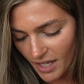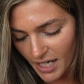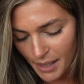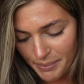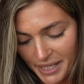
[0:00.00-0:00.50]

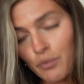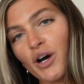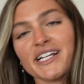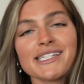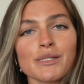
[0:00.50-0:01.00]
But I
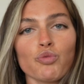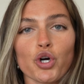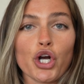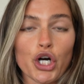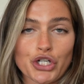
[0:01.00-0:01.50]
wanted some more
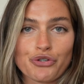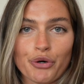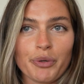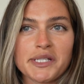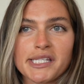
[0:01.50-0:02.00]

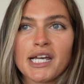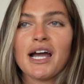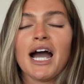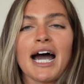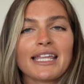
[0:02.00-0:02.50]
contour ones.
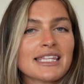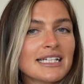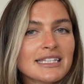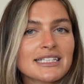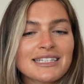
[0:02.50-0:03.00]
I
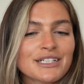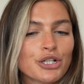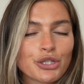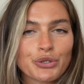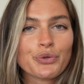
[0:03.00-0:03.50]
think that the
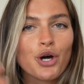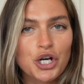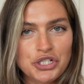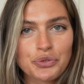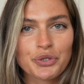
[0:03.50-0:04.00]
glute
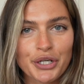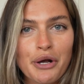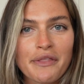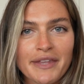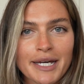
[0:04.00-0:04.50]
contouring
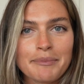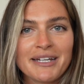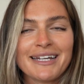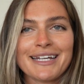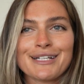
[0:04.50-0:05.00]
on them
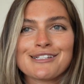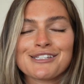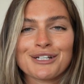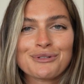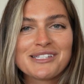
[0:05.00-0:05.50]
is
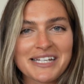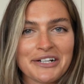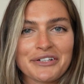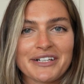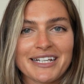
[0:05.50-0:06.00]
so
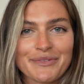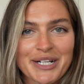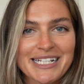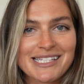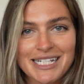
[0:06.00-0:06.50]
subtle, and when
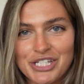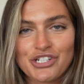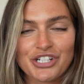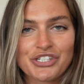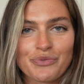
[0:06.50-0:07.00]
it sits
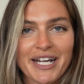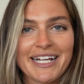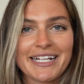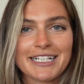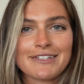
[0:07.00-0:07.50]
just
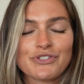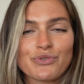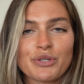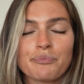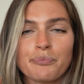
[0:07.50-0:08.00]
right, it gives you
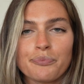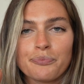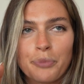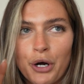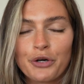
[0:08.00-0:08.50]
the
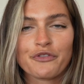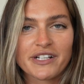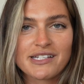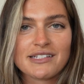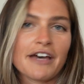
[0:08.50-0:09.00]

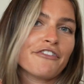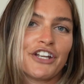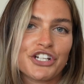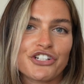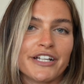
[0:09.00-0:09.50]
perfect
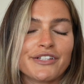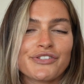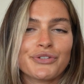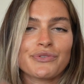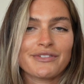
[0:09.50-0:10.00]
definition.
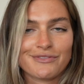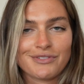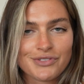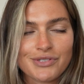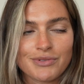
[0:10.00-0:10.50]
So
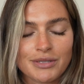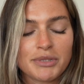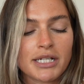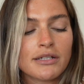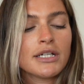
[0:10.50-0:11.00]
you'll see what I mean.